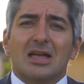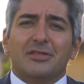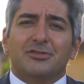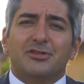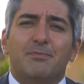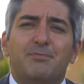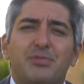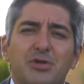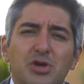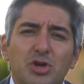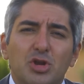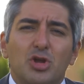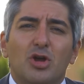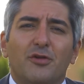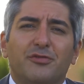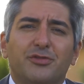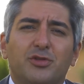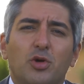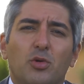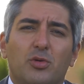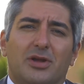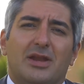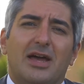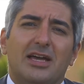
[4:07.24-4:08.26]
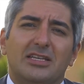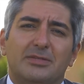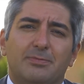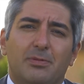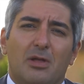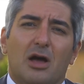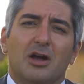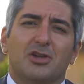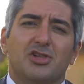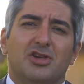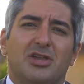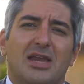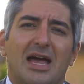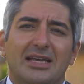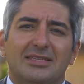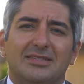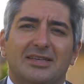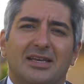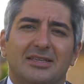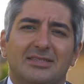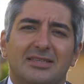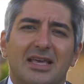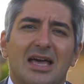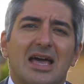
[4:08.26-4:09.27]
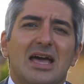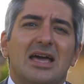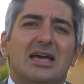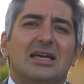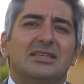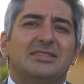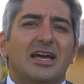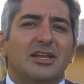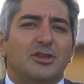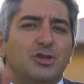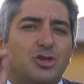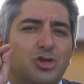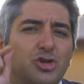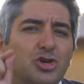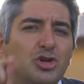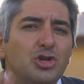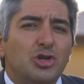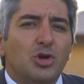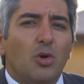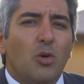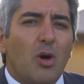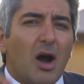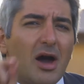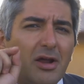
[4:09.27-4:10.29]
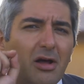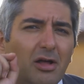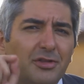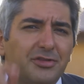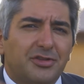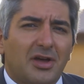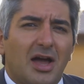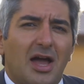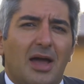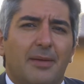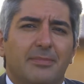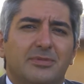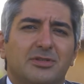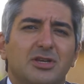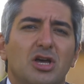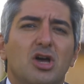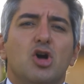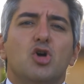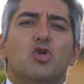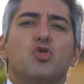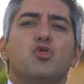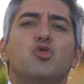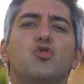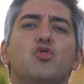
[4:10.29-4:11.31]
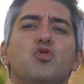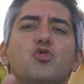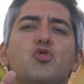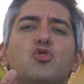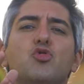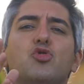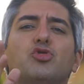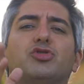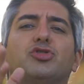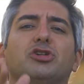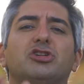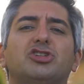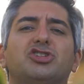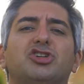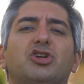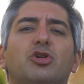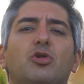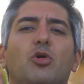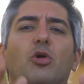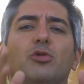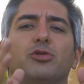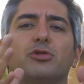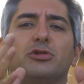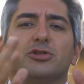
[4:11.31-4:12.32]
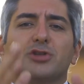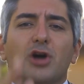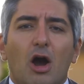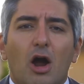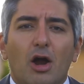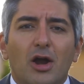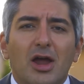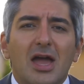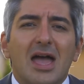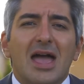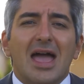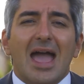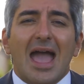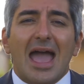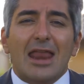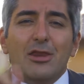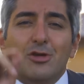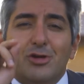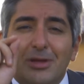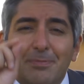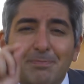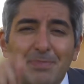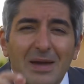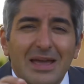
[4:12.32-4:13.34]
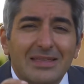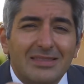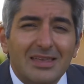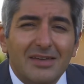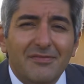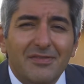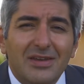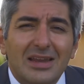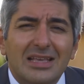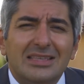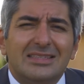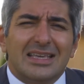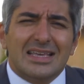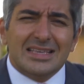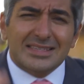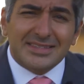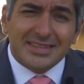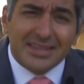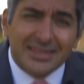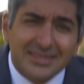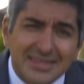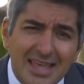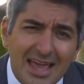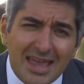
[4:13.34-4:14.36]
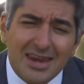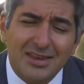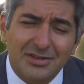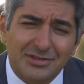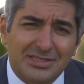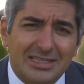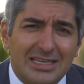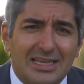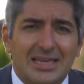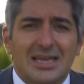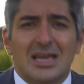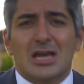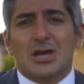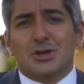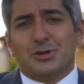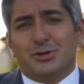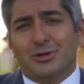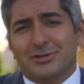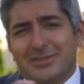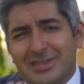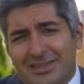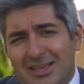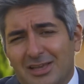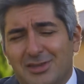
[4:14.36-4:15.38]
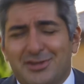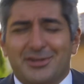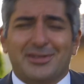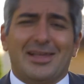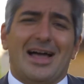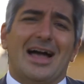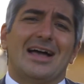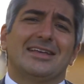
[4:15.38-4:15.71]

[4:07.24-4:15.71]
The beauty of tokenized blockchain assets is that you know at all times who the shareholders are, and you can pay dividends instantaneously using digital